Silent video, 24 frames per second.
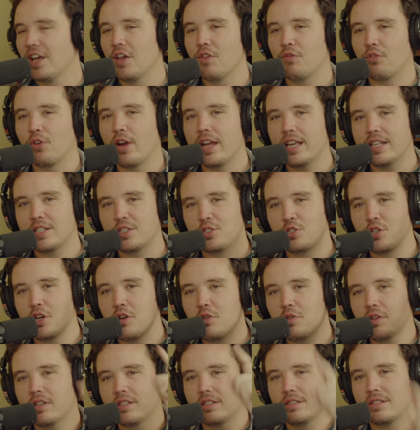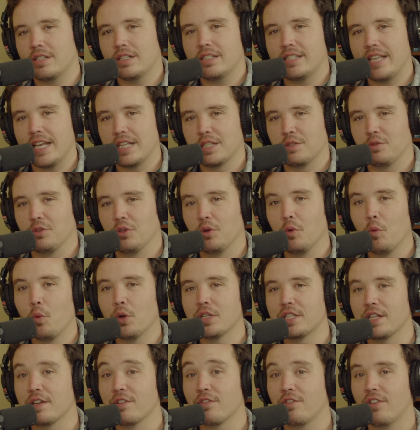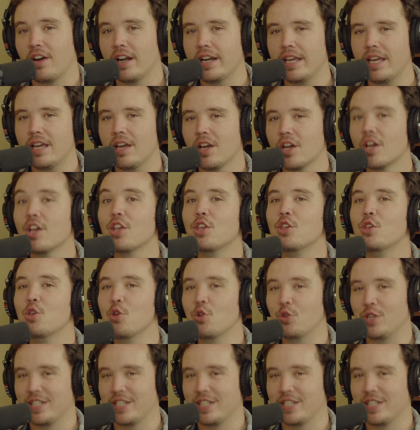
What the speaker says: Frank's joke, successful. Was it funny? You